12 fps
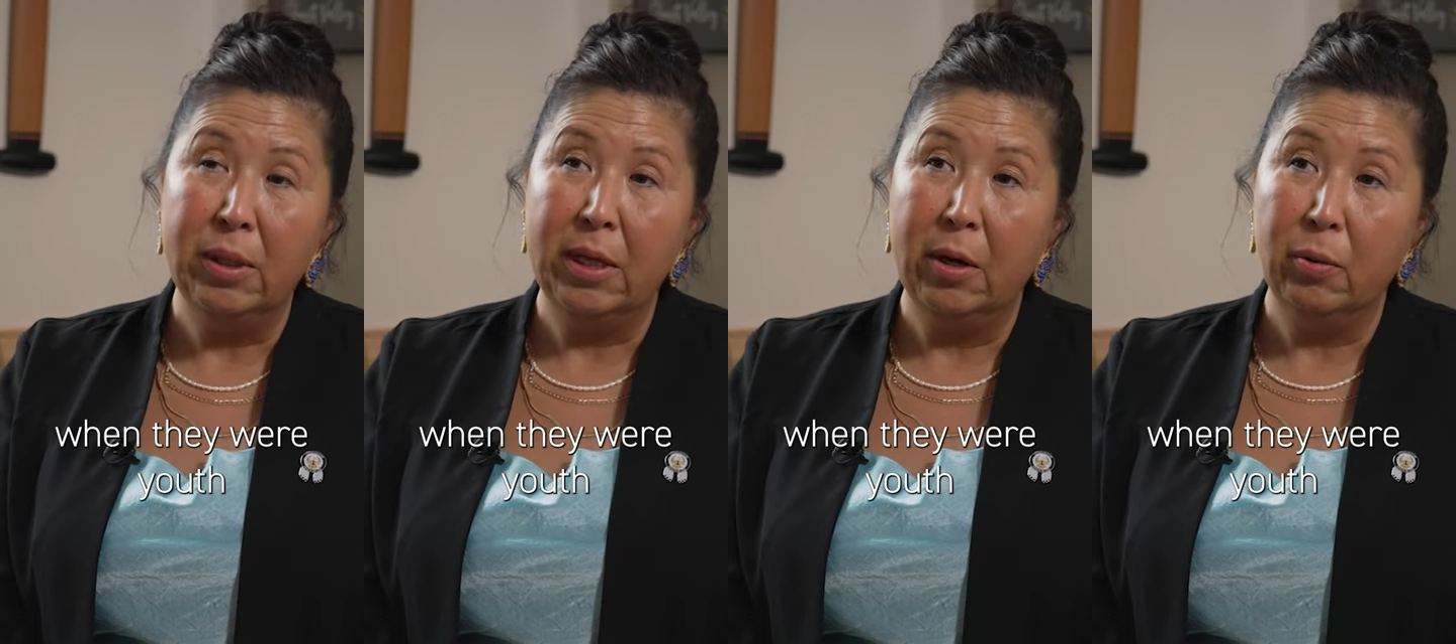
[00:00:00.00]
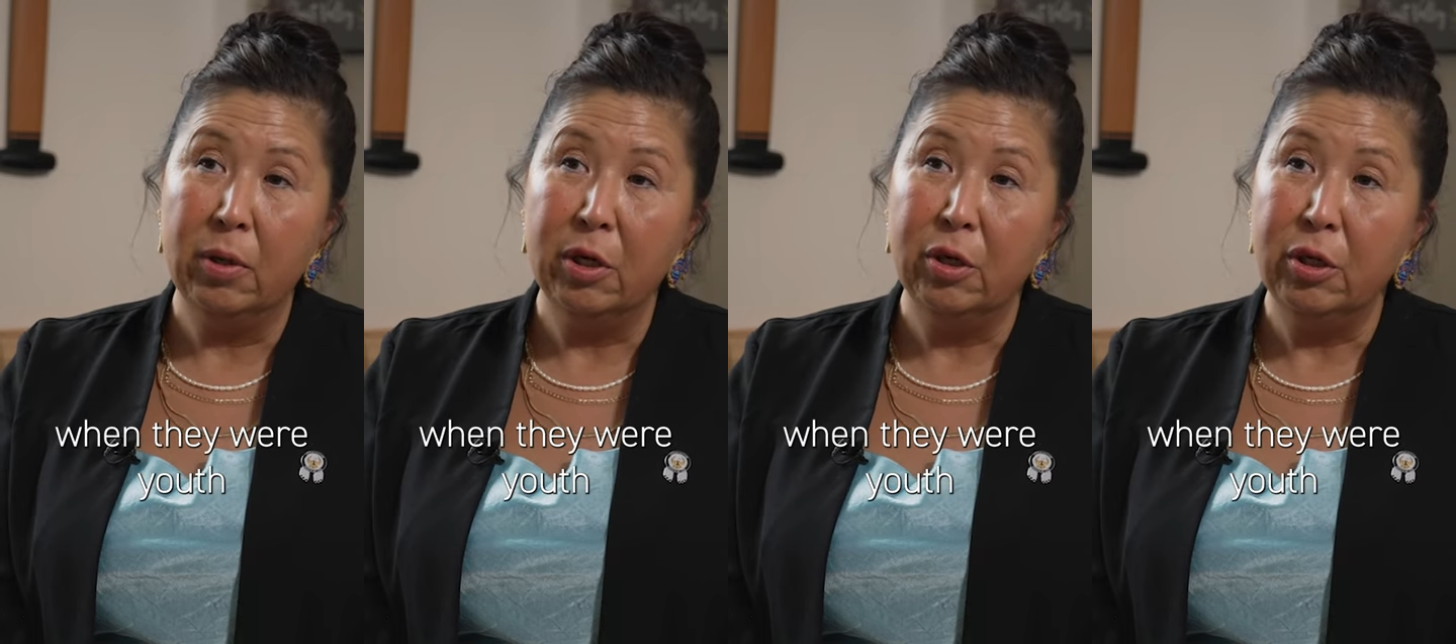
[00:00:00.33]
they
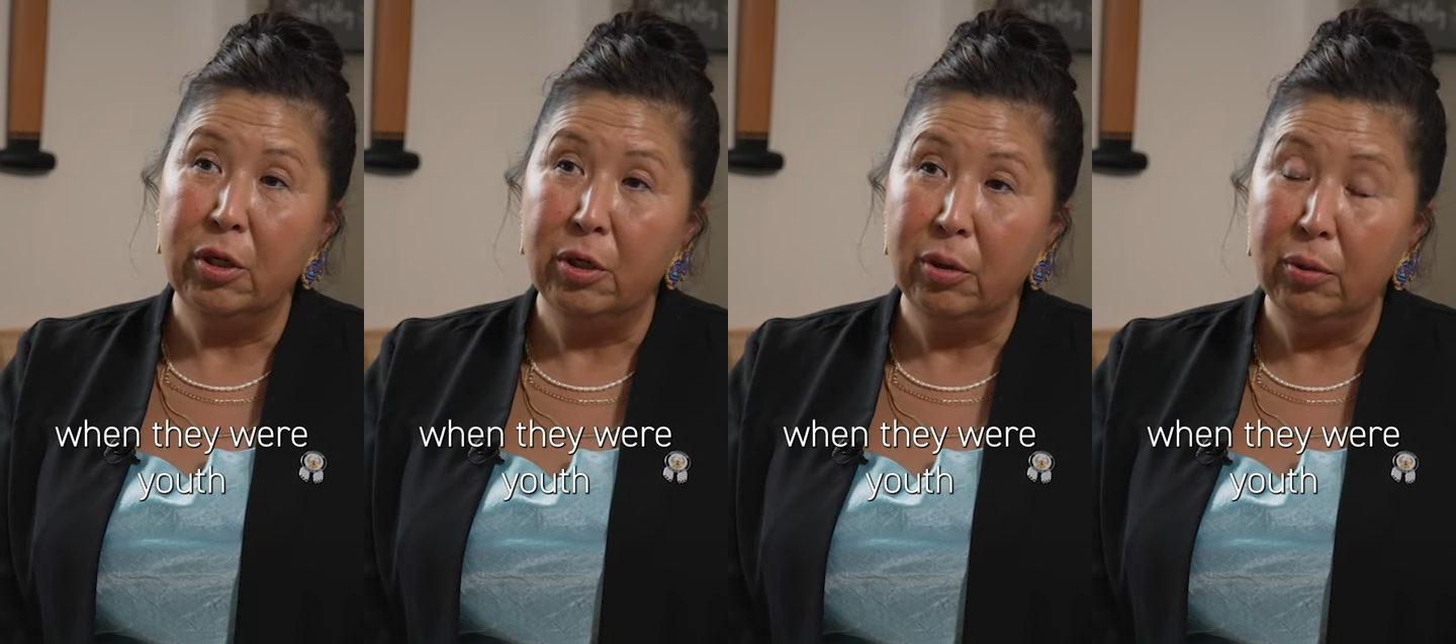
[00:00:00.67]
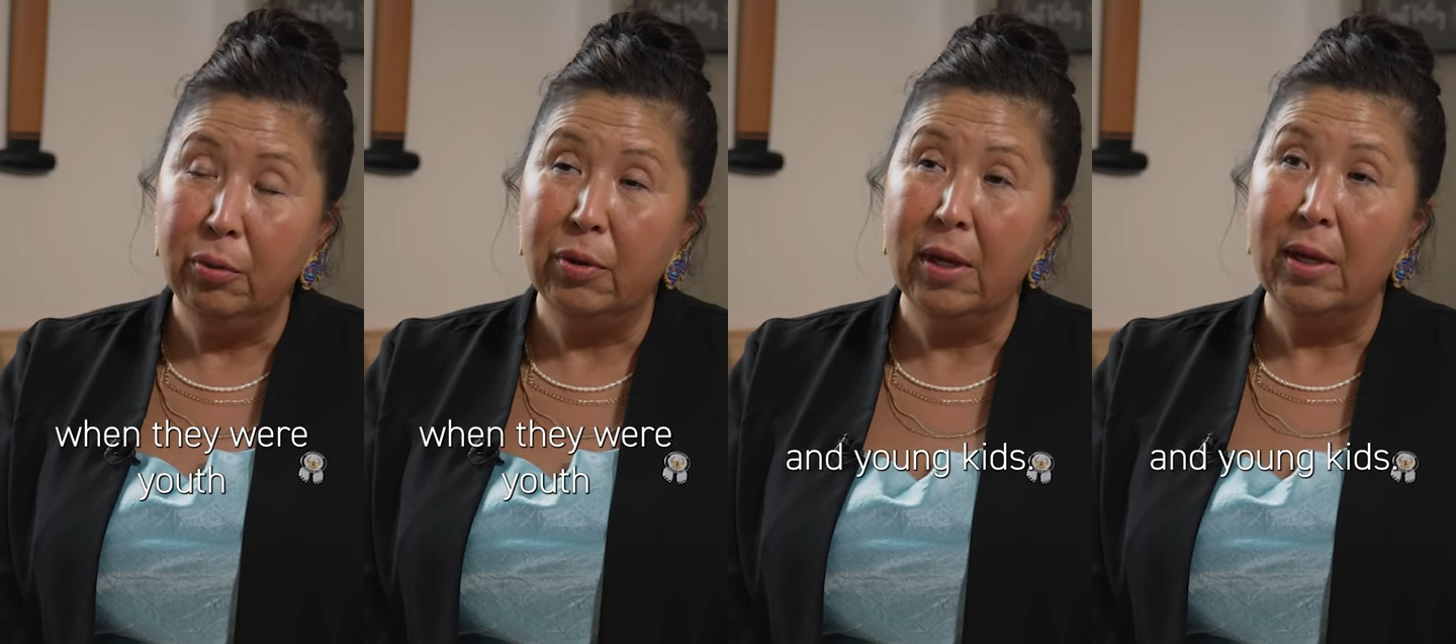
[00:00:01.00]
were
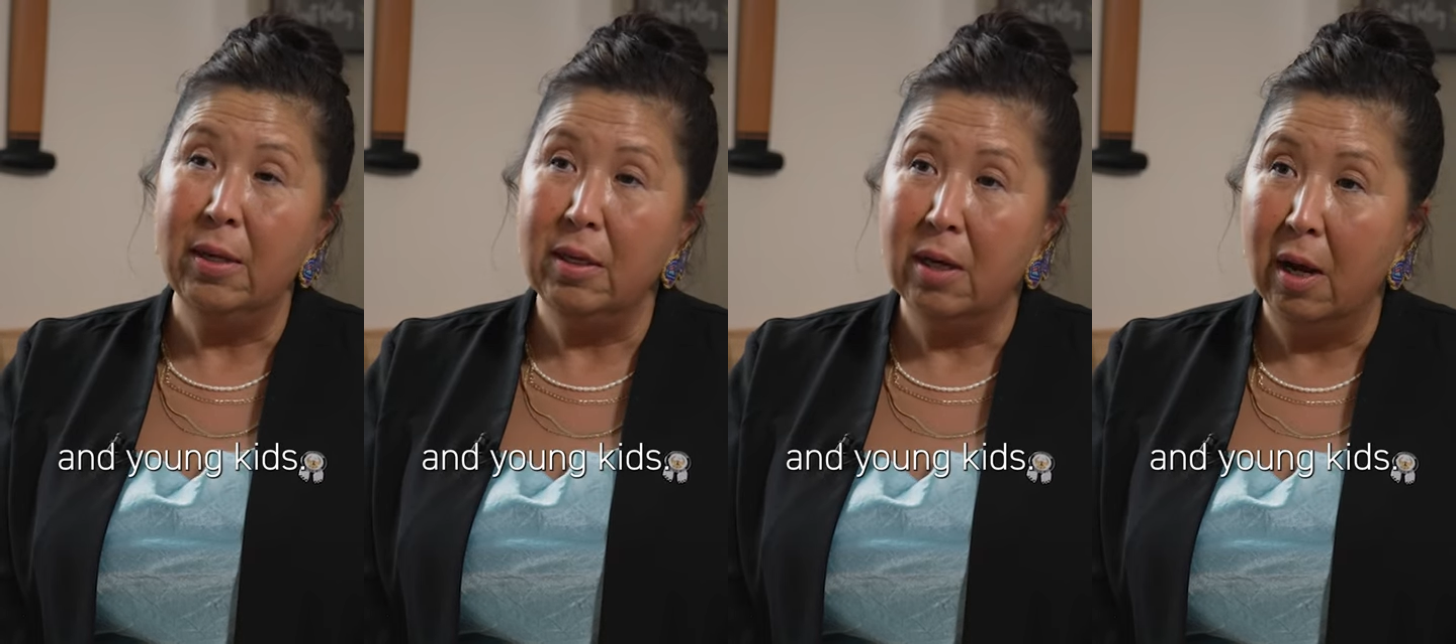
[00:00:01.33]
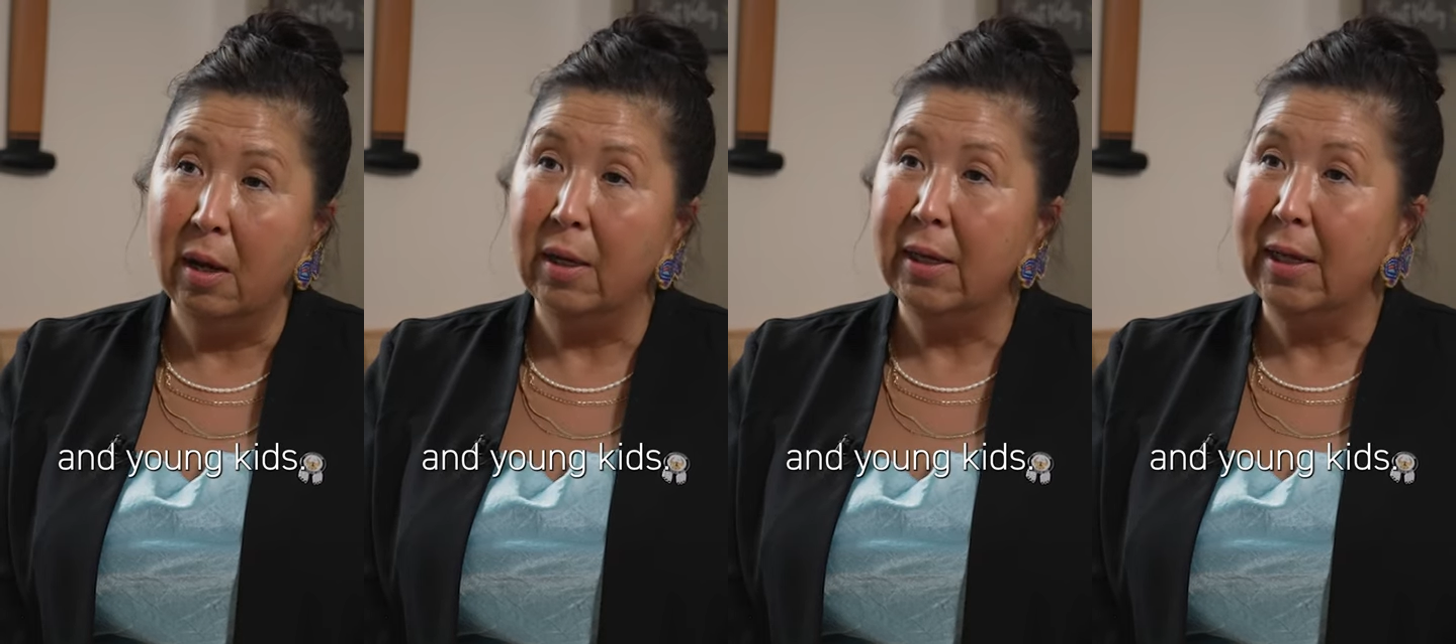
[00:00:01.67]
youth and young